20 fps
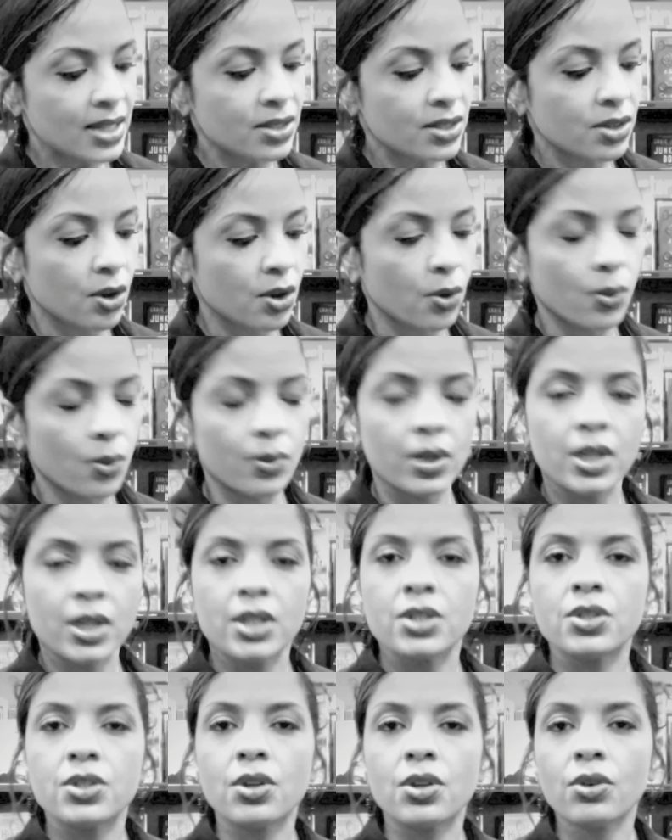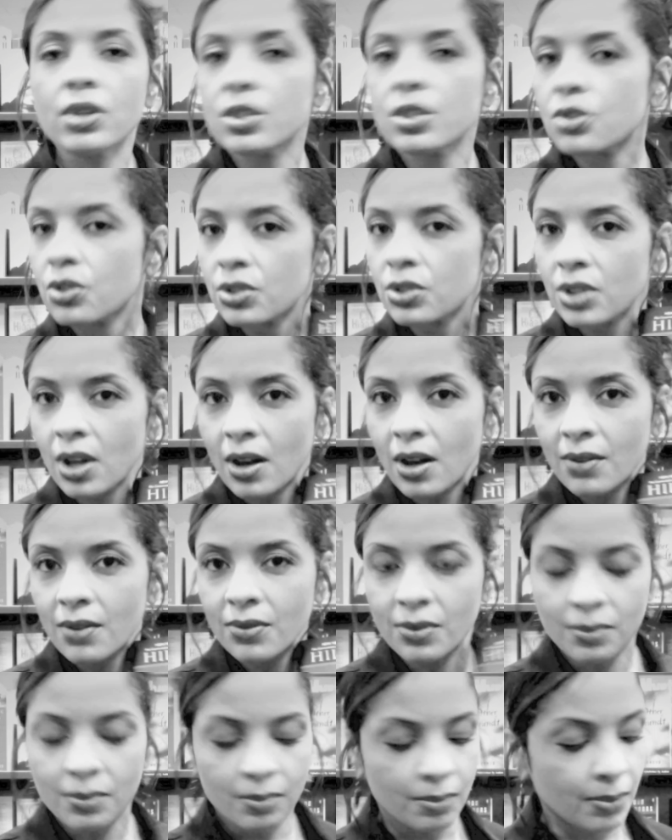So don't get turned off
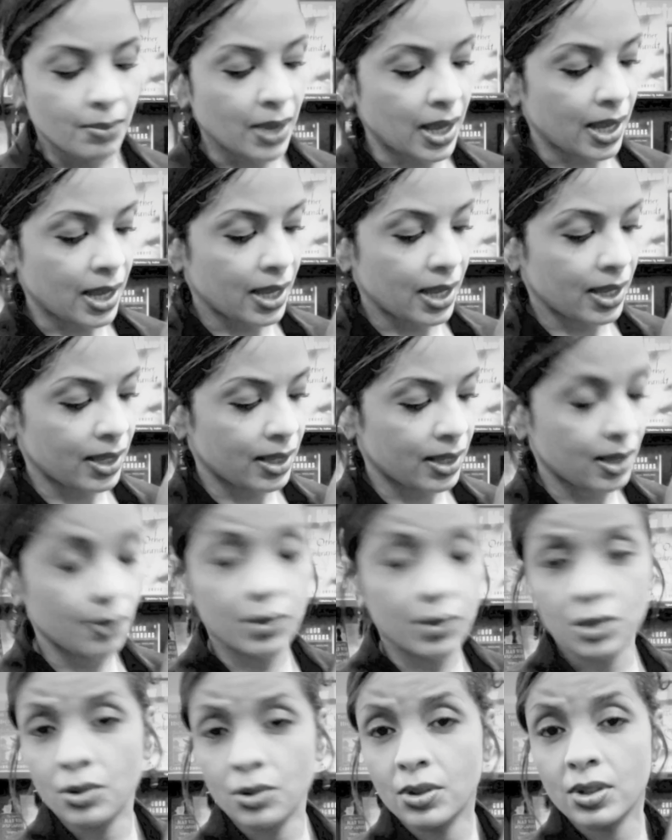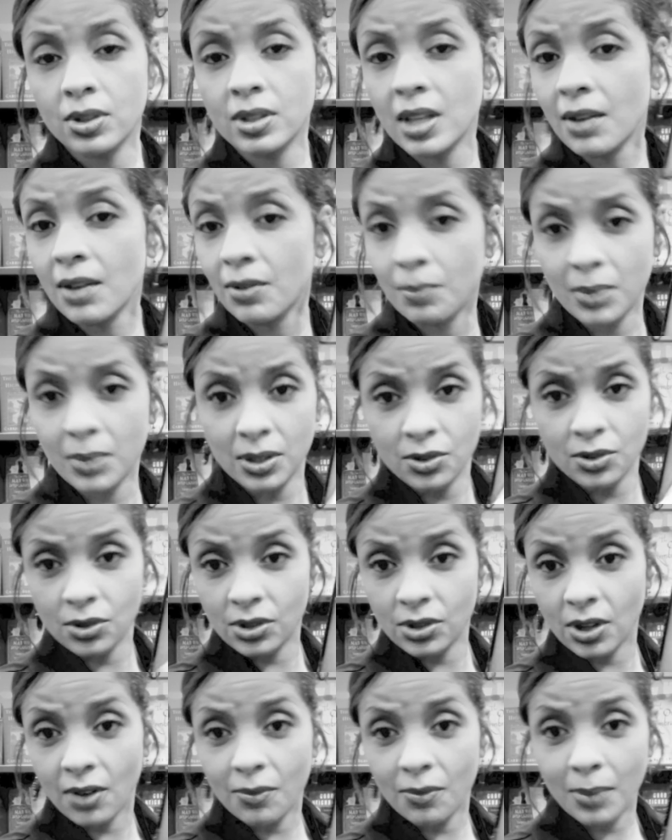by, well, you can never be
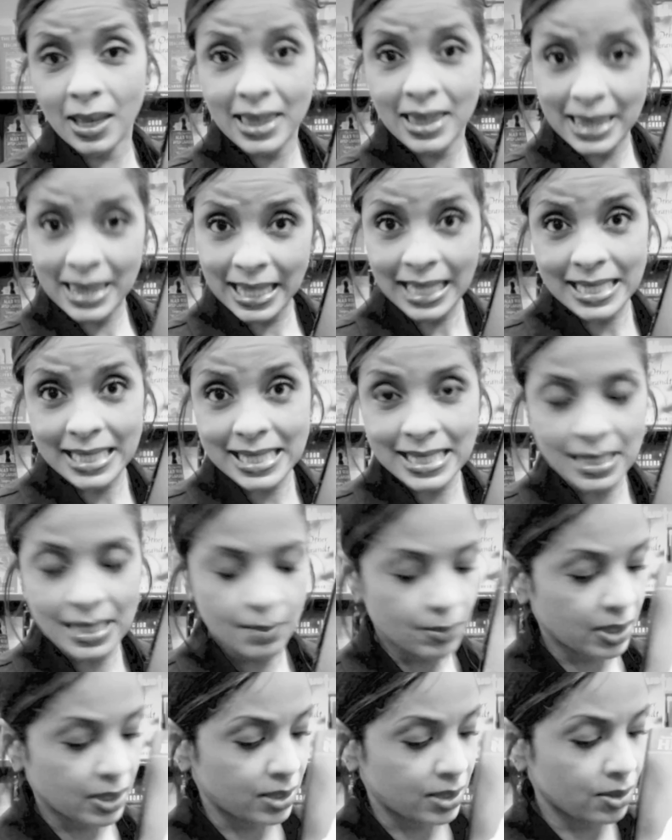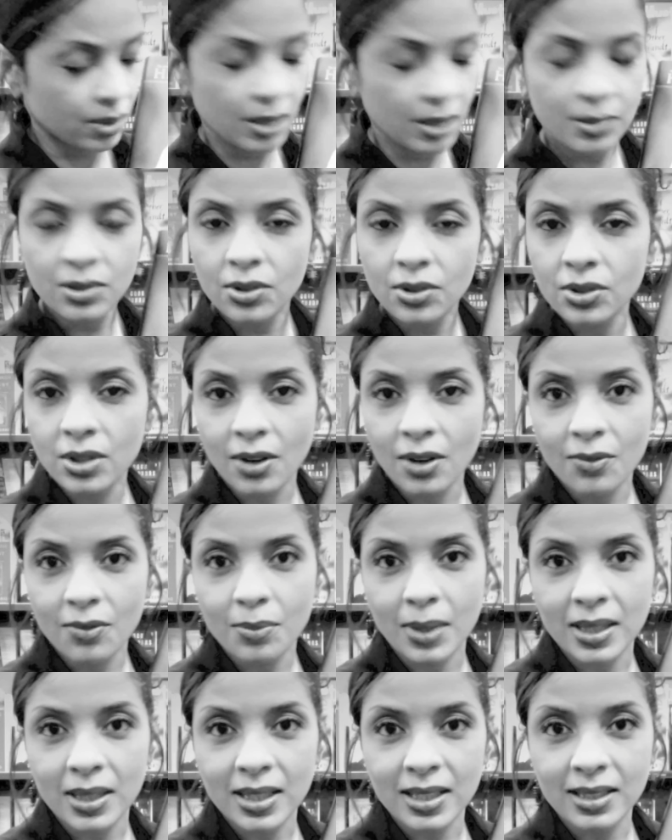turned off by this, but don't get turned off
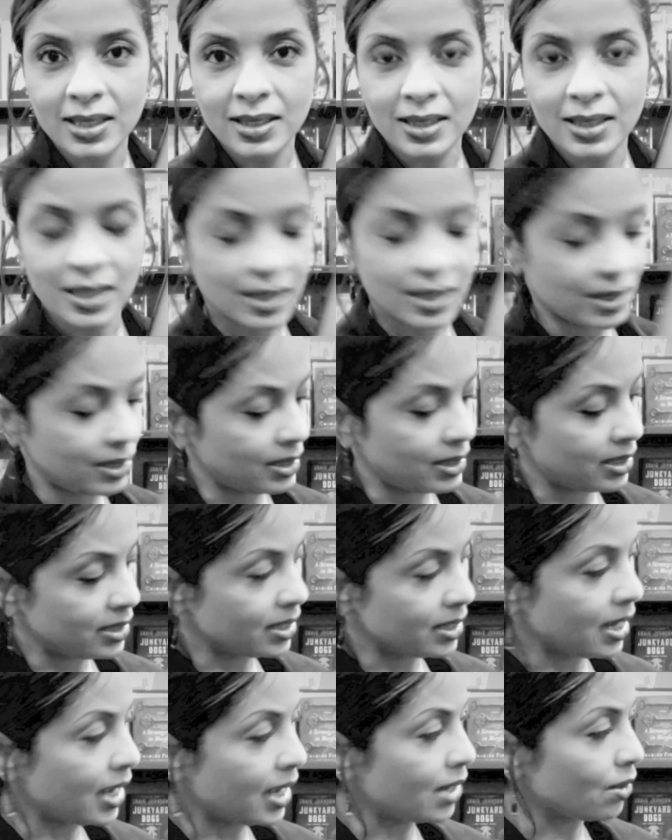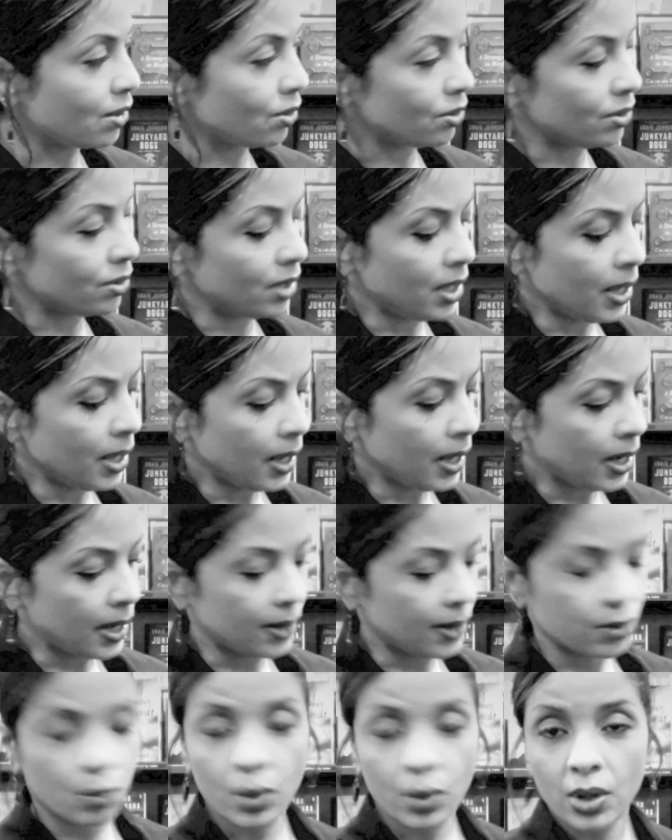by the, the, the title
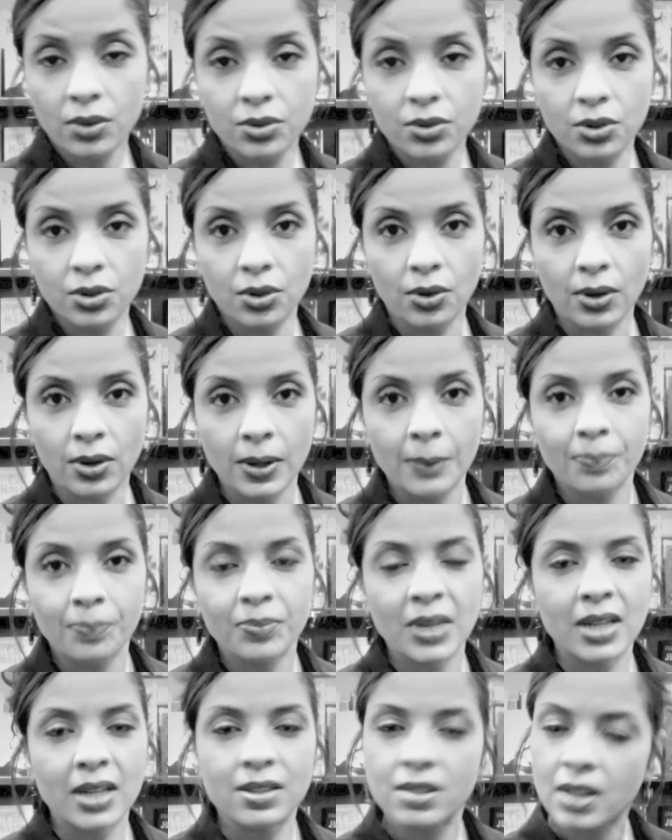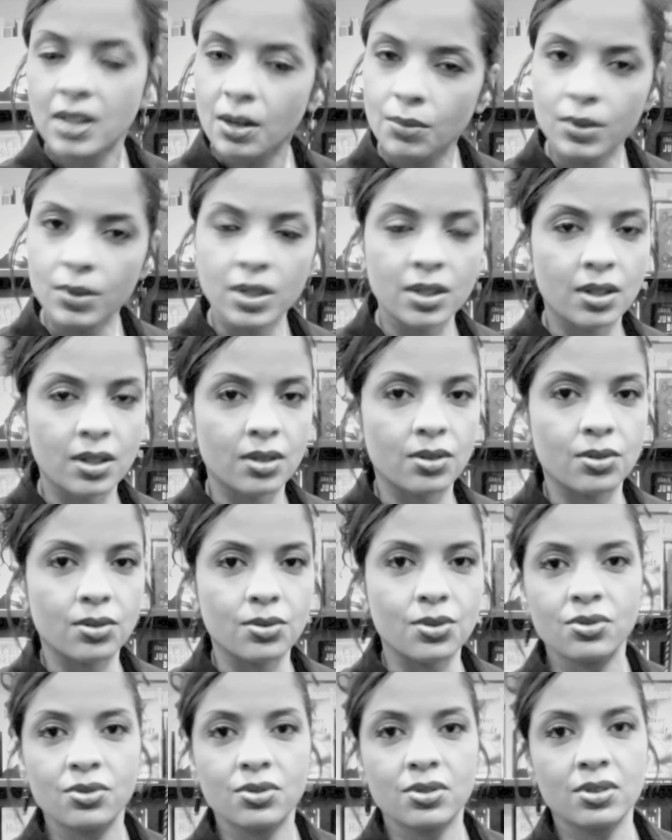uh, The Wealth Cure. It's not one of
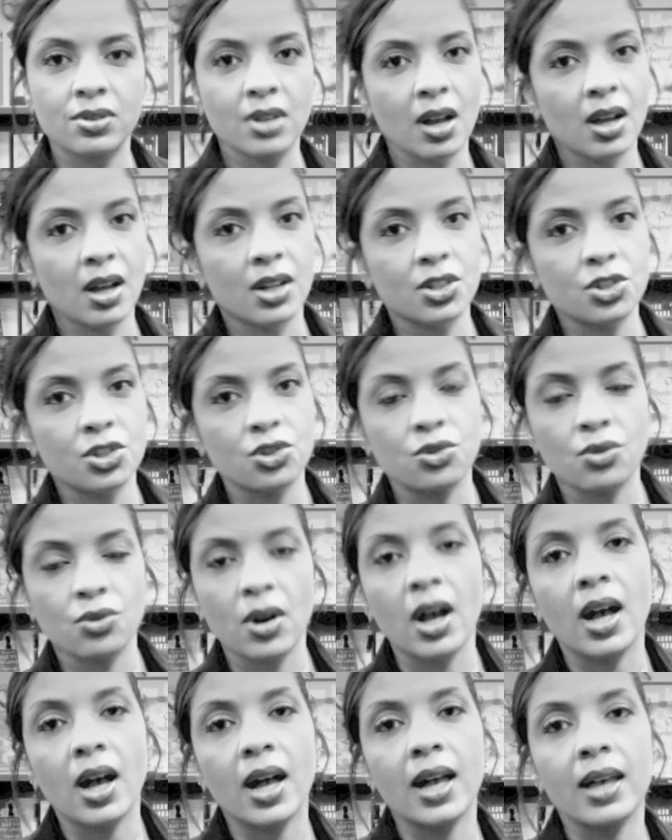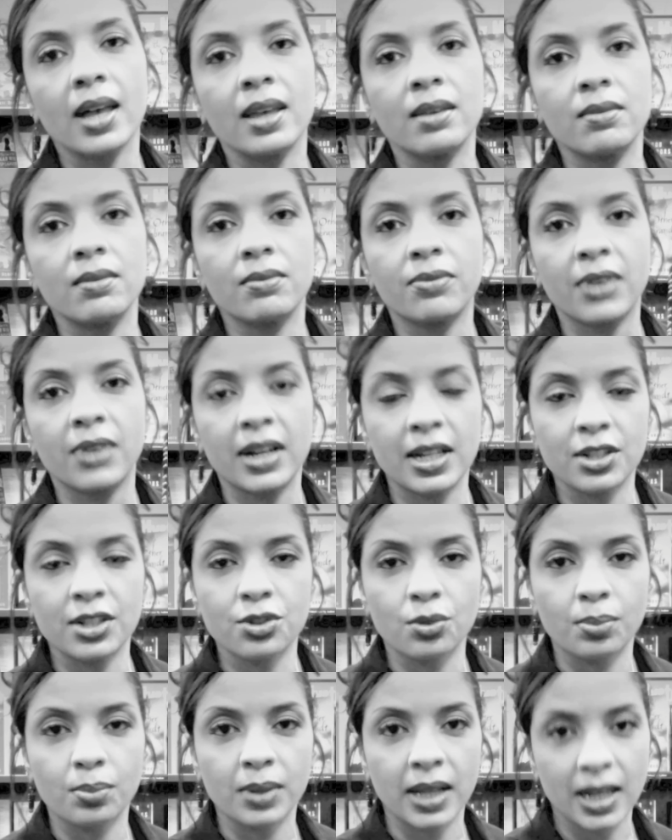those staunch, dry
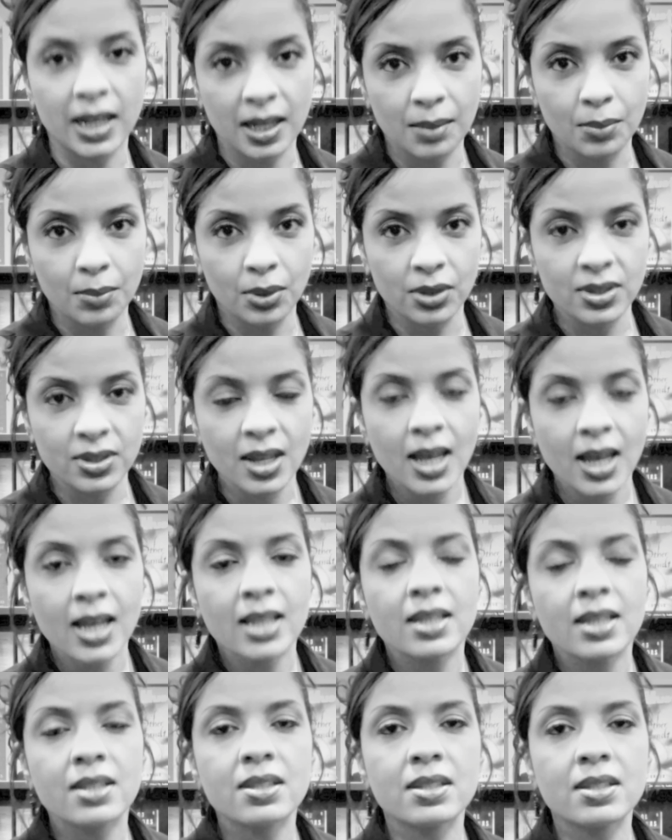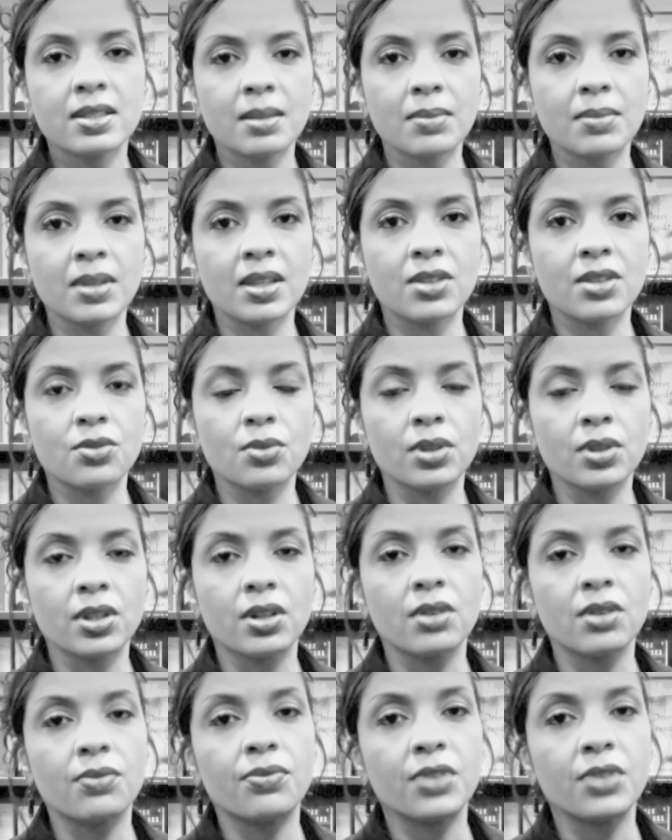financial planning books. This is something that's really
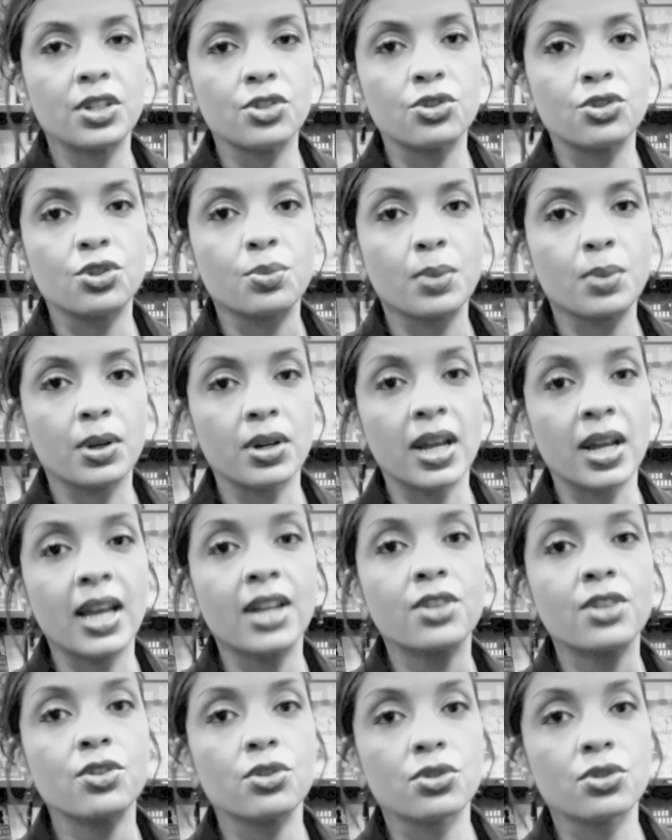going to feed your spirit and your